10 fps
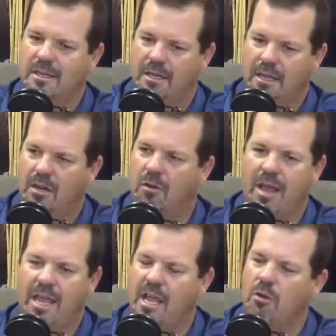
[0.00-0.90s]
You know,
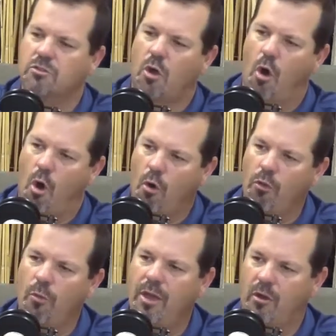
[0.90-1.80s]
he goes all the
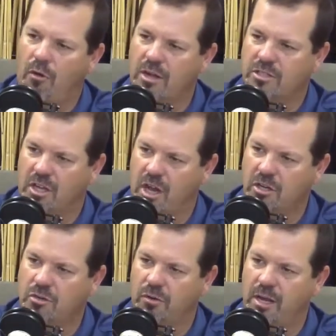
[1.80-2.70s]
way across the
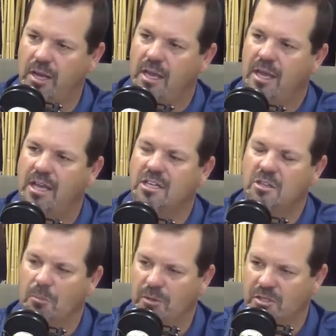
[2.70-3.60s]
country into
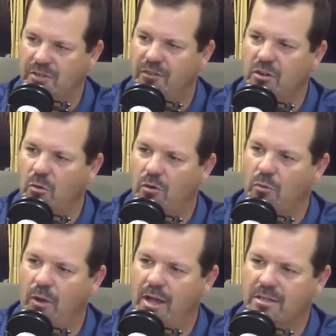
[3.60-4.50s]
the Pacific
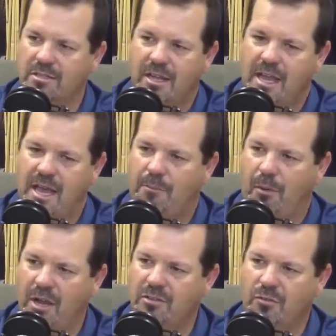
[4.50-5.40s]
Northwest and
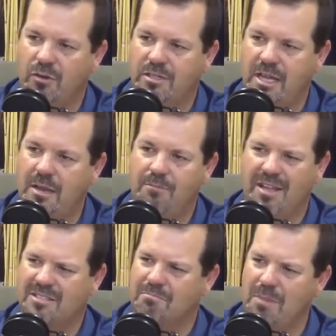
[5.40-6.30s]
plays for a team
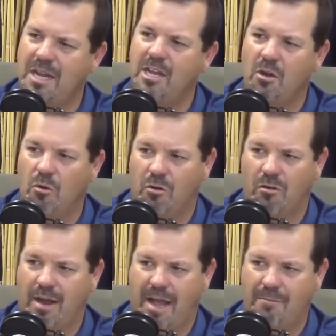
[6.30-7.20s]
that's
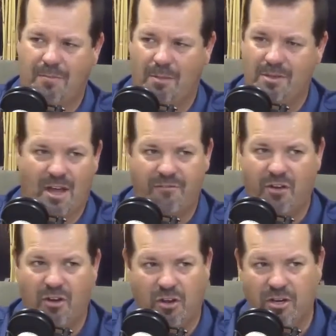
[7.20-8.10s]
mediocre not
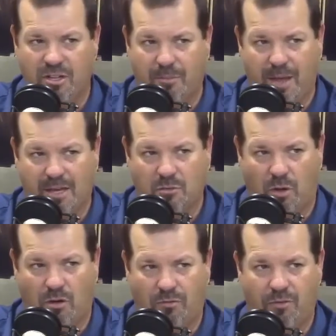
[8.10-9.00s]
very good in the
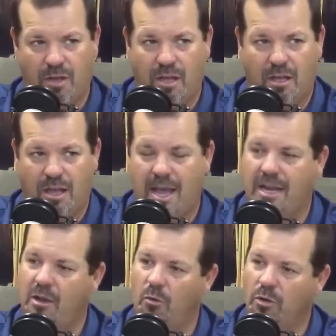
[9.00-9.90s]
Pac-12, and
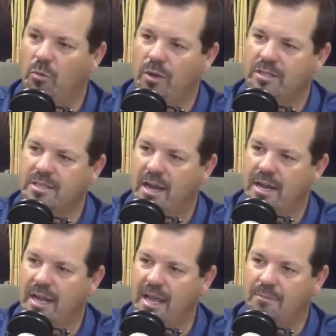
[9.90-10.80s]
he only wins
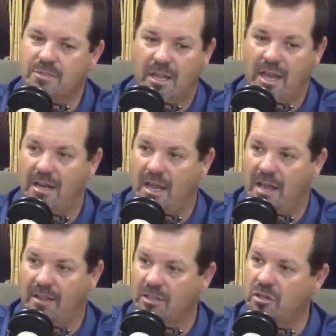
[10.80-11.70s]
9 games,
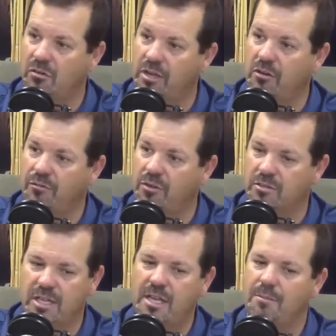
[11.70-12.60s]
and that's your leader of your
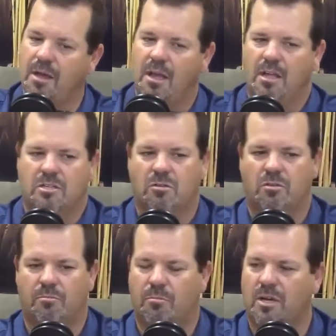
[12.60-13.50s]
team. So there
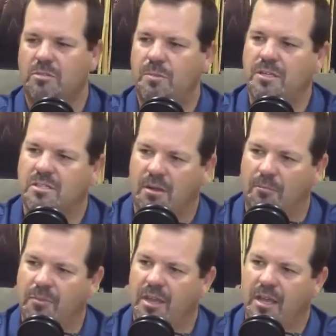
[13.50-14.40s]
must be
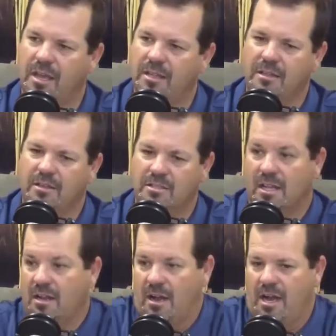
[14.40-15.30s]
something in this
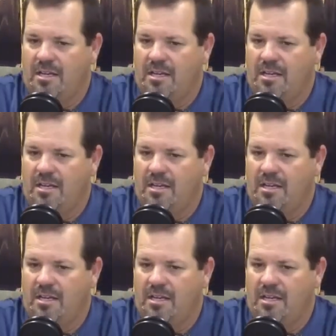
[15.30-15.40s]
that I